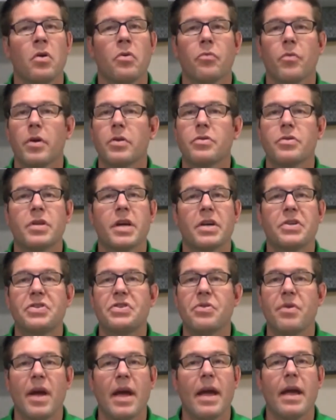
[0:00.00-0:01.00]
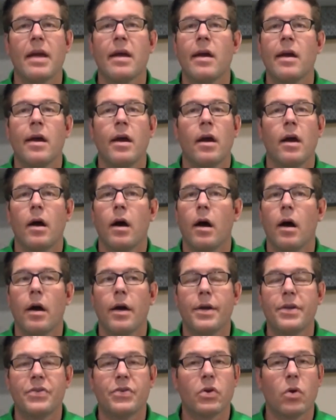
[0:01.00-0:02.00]
renter texts you, hey, uh,
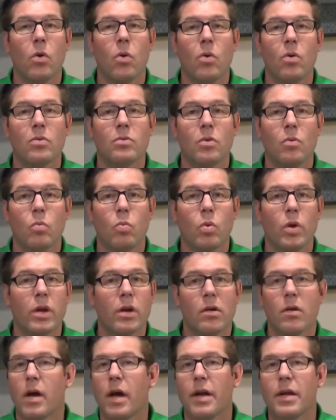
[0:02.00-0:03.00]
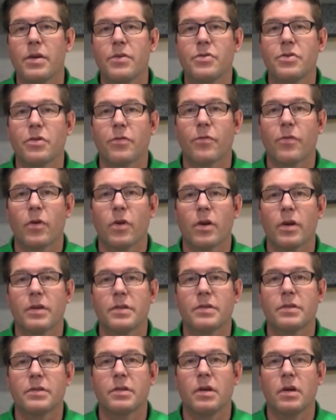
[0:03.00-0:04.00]
it's cold, we don't know how to use your
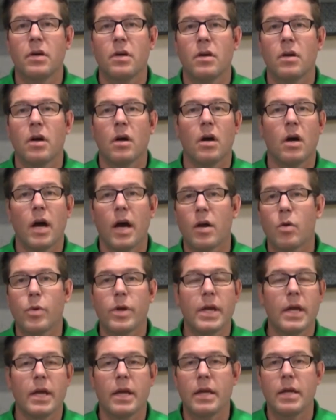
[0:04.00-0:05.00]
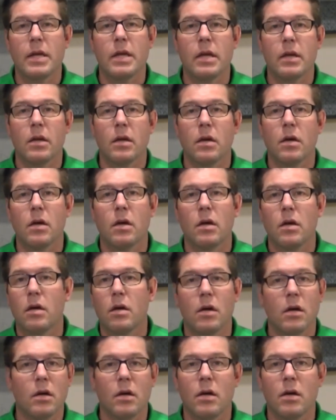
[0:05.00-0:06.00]
furnace, uh, how do we get heat? Uh,
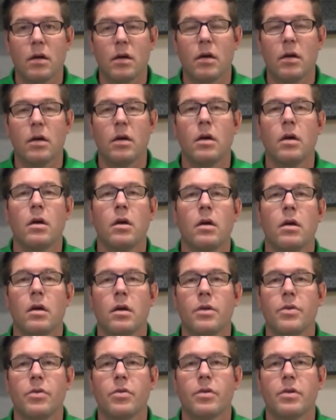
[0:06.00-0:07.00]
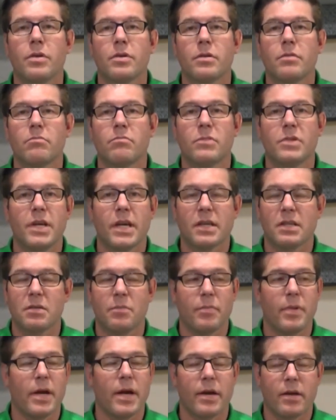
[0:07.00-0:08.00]
uh, uh. You can text
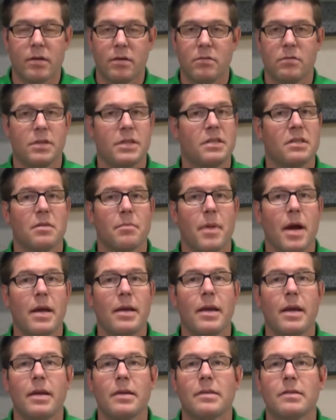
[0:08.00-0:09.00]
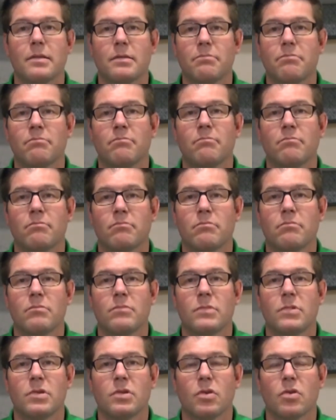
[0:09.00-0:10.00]
them back, at least in my case,
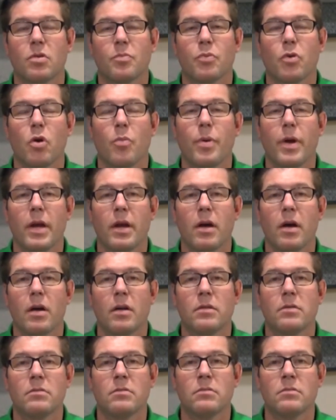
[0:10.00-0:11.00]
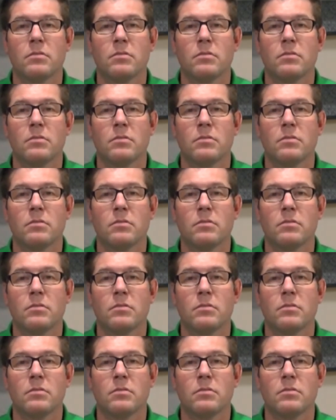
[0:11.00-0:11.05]
turn the propane on,